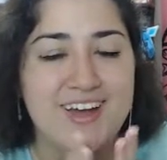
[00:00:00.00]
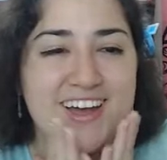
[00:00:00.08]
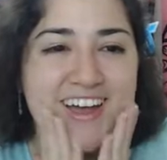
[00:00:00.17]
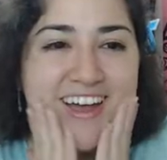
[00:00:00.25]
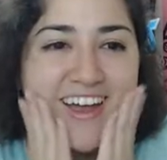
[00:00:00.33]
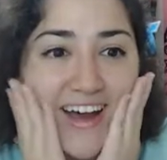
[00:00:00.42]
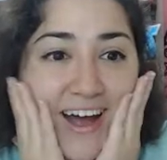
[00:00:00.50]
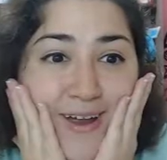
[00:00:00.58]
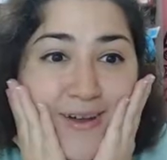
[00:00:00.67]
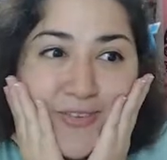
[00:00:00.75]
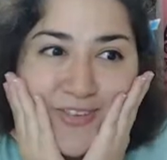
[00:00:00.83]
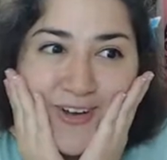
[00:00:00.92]
And I
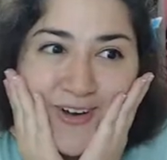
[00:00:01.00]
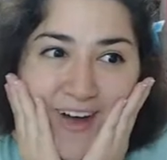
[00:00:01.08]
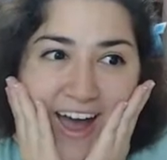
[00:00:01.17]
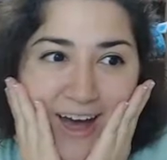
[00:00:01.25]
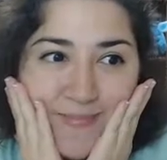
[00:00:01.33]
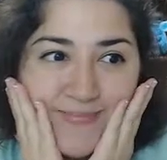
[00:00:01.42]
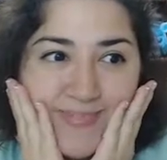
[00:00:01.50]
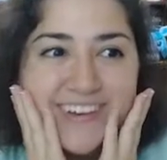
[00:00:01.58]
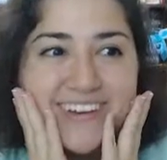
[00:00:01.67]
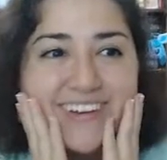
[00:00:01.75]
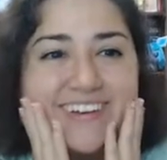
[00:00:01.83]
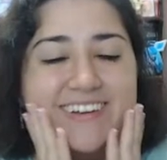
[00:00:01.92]
am so
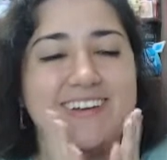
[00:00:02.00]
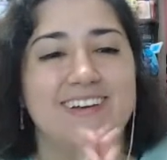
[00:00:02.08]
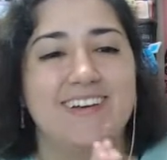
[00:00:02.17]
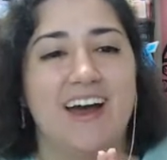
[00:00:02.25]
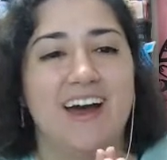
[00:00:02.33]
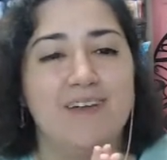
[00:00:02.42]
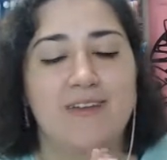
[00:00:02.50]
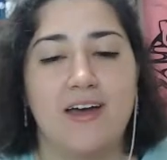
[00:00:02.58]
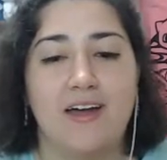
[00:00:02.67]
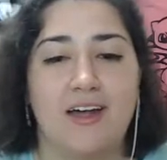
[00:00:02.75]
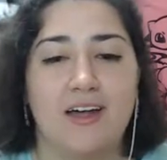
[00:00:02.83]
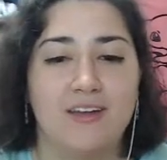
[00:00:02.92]
happy! I've
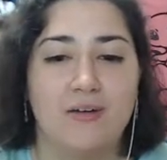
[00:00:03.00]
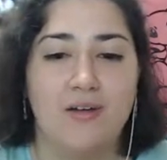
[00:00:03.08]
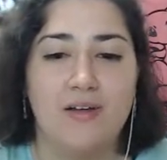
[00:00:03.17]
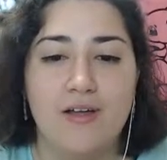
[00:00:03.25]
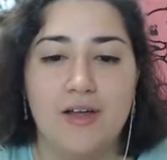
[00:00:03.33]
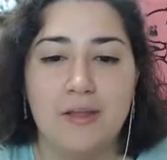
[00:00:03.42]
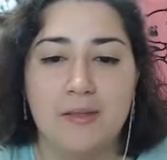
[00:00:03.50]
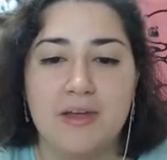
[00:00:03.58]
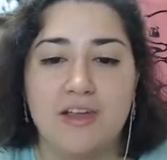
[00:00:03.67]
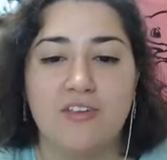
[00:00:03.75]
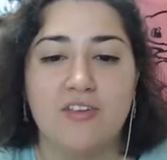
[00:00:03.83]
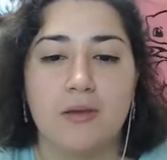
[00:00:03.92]
had an
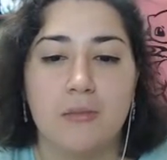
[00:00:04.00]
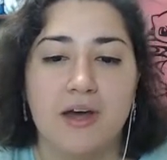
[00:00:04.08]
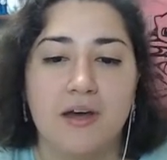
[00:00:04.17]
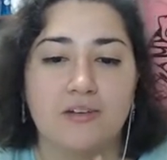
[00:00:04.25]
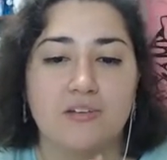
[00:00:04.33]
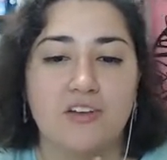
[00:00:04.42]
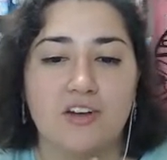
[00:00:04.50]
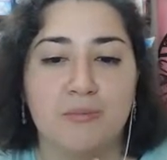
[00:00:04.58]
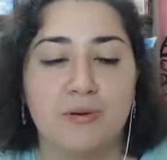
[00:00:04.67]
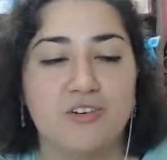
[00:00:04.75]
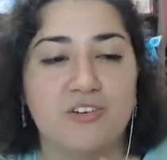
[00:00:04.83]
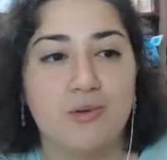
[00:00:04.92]
amazing amount of
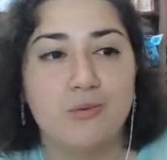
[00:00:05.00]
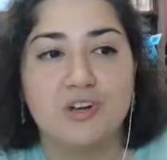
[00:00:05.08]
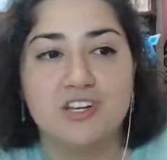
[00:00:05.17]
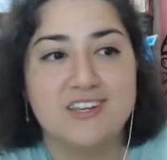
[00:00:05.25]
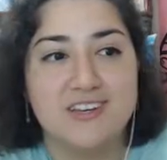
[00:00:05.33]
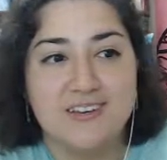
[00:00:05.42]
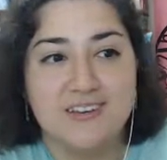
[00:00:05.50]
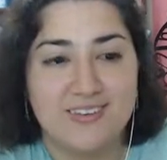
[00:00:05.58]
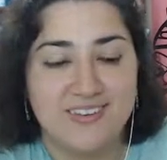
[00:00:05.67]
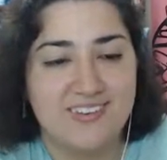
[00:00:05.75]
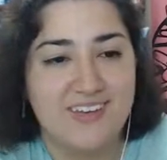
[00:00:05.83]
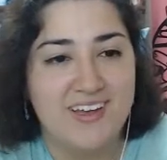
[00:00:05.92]
birthday
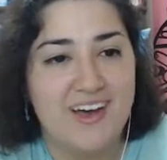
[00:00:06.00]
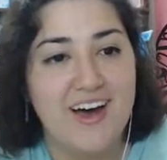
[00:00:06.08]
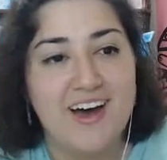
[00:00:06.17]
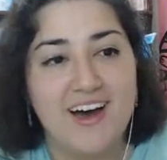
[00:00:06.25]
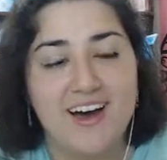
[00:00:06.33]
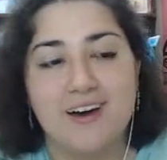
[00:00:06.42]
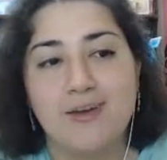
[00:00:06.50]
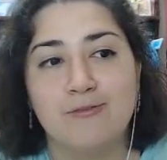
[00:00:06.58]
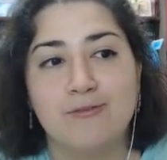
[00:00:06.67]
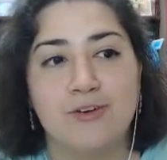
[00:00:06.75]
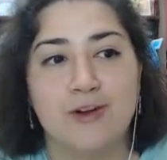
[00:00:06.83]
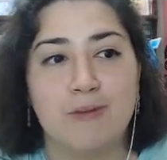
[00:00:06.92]
wishes um,
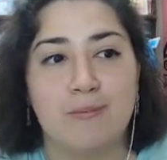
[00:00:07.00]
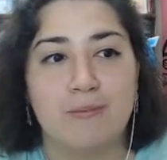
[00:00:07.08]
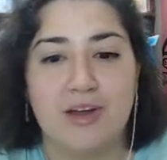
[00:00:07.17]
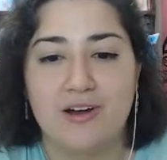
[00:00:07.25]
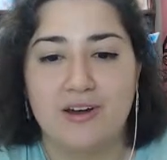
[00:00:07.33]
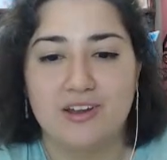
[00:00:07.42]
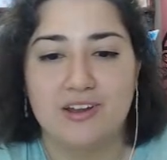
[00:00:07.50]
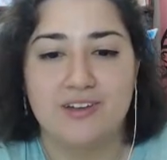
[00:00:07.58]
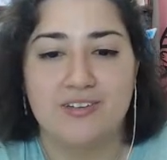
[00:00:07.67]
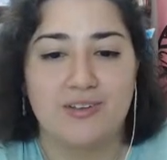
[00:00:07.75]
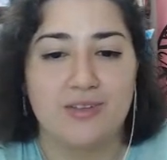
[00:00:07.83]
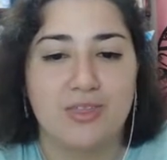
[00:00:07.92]
from my audience.
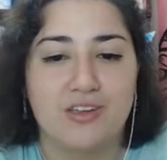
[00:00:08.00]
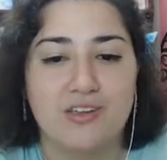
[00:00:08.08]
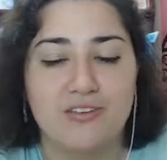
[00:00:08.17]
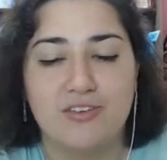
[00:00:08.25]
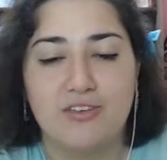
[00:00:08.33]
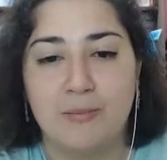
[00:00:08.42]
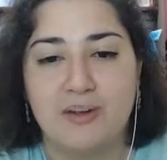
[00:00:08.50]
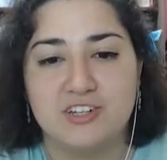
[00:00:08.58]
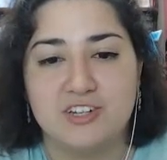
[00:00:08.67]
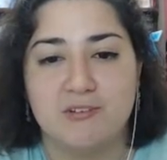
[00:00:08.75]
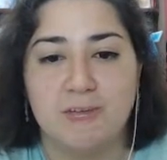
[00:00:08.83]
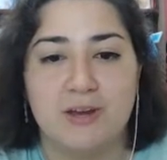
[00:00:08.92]
Magical. So thank you so
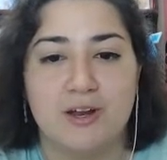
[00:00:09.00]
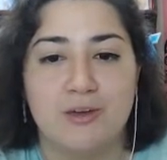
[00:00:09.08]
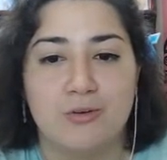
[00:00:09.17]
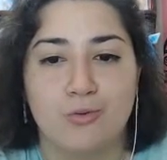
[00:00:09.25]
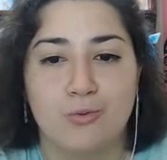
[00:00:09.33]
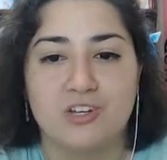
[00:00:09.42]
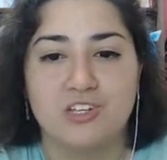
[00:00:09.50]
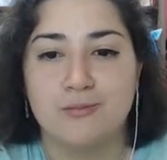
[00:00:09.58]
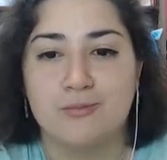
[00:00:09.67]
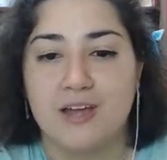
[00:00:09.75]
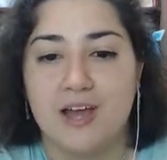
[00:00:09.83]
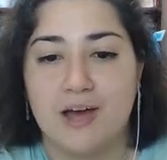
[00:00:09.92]
much, everybody, who's wishing
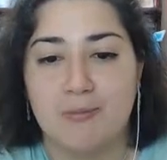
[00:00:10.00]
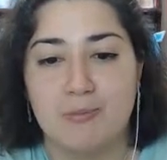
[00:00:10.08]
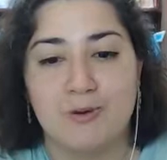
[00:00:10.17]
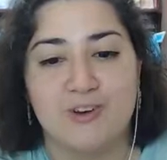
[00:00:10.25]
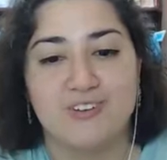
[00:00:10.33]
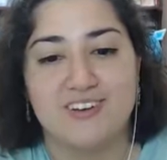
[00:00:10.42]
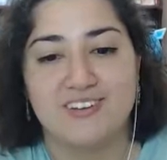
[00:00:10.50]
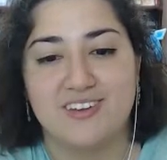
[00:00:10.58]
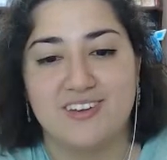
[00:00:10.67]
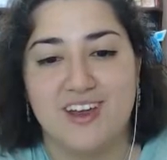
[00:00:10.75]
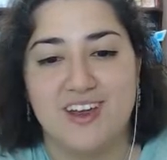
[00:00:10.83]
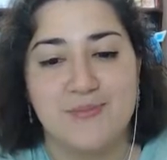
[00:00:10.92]
me a happy birthday
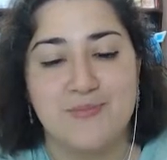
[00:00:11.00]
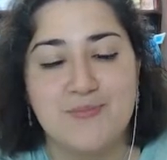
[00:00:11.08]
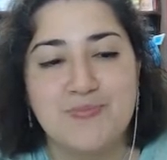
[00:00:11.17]
today.